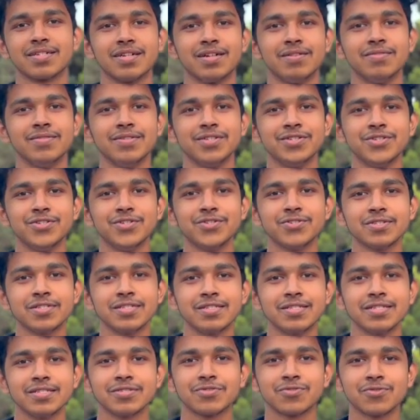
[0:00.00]
Our
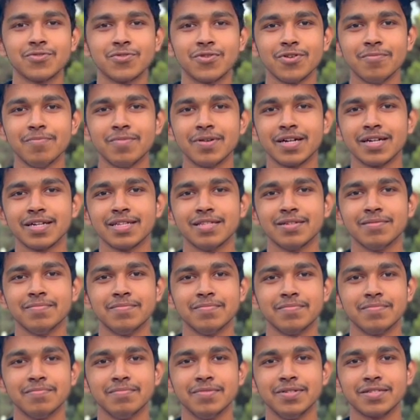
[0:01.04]
university is ruled by the
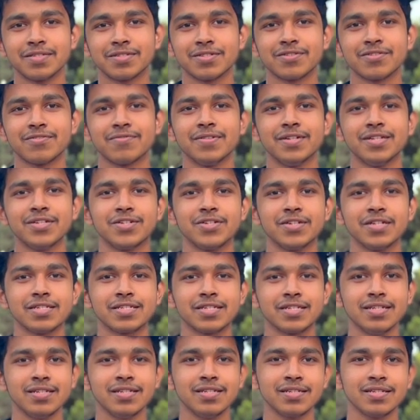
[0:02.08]
Minister of
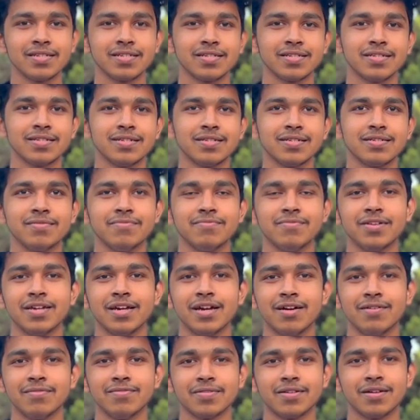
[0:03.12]
Education. We
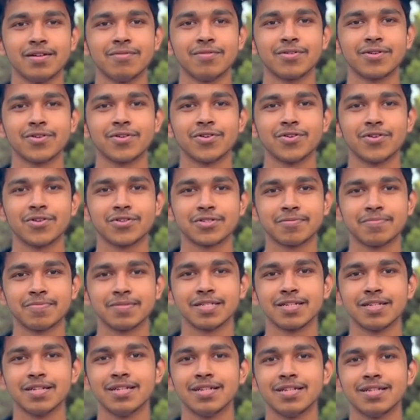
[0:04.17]
have our own
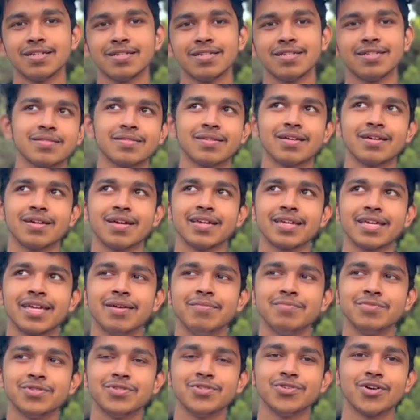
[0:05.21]
hospital. I
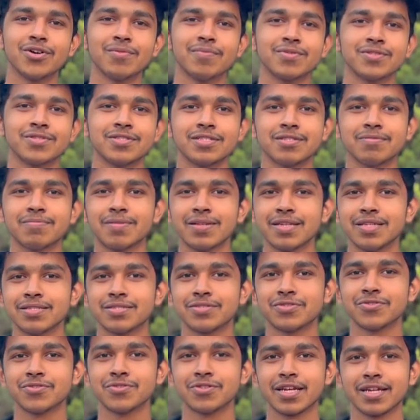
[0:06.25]
came to know about this place
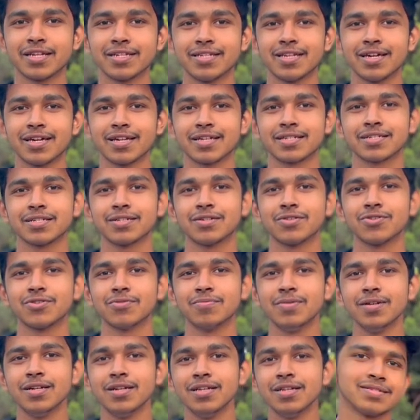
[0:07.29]
through Get Direction
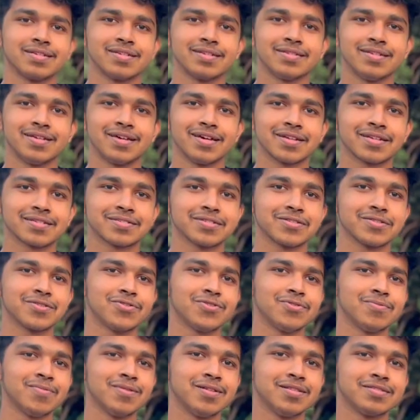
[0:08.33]
Global. Get Direction
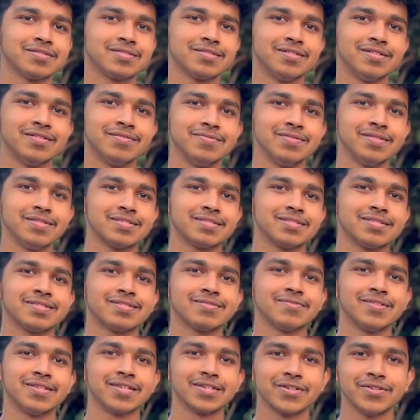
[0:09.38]
Global service is
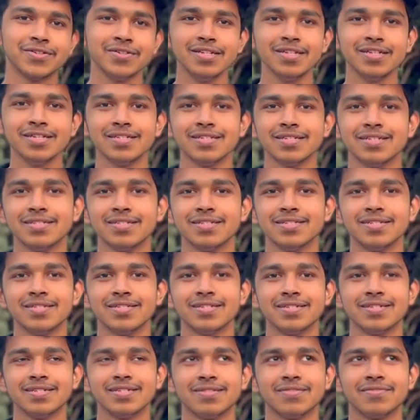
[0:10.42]
very good.
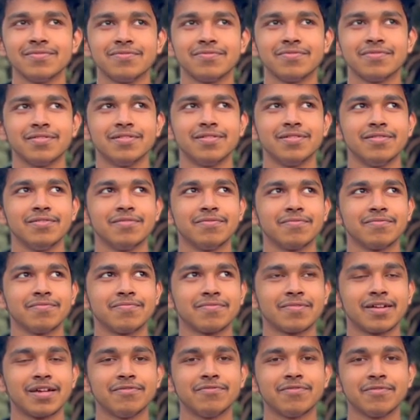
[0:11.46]
So,
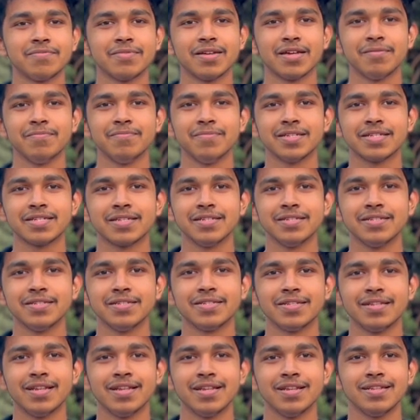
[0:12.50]
right from the admission
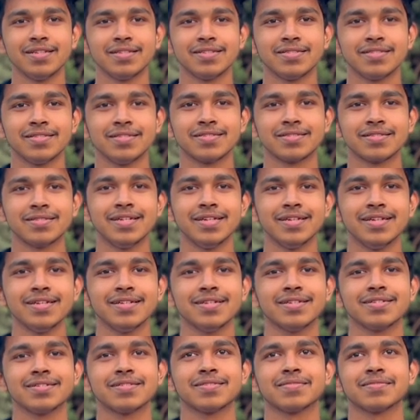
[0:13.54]
till this day,
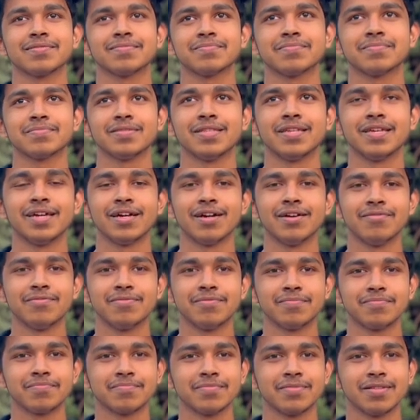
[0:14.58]
they have
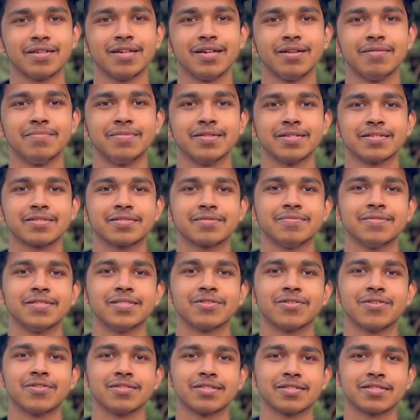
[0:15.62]
helped us with
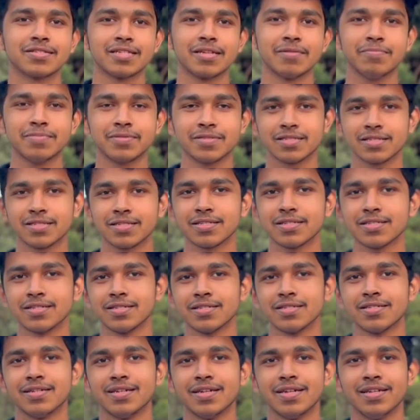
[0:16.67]
all the steps
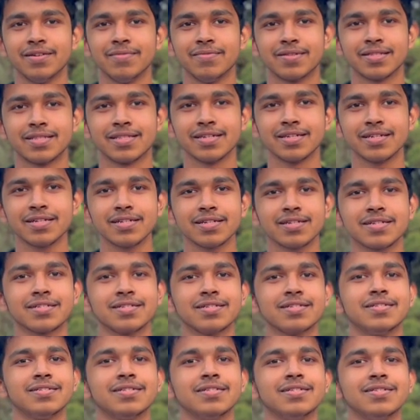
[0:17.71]
and everything.
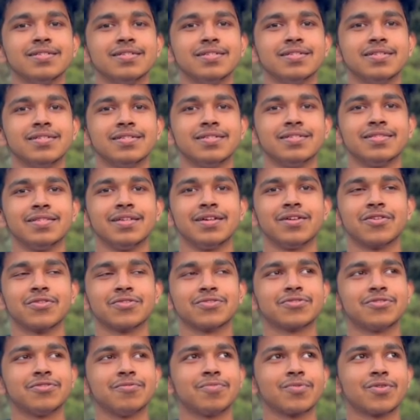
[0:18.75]
They are
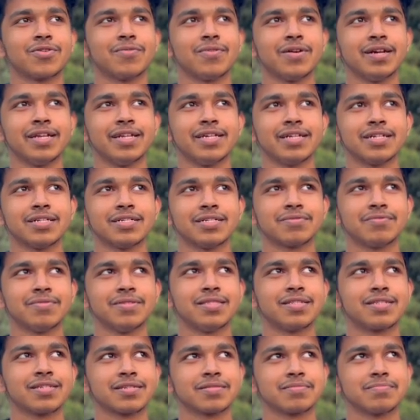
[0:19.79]
also providing us with
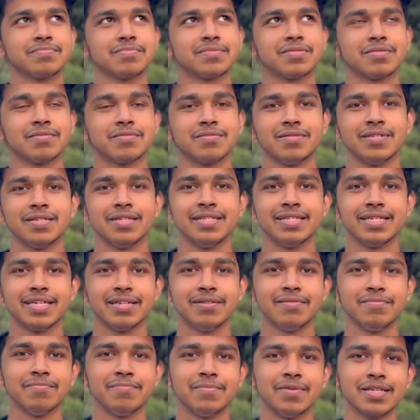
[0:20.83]

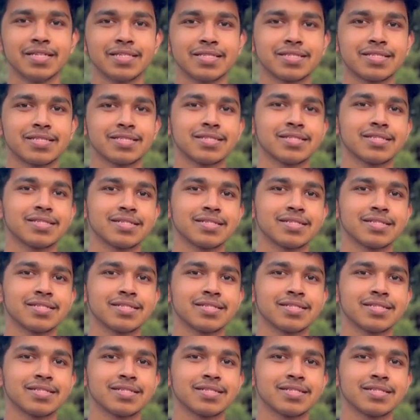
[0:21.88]
Indian mess.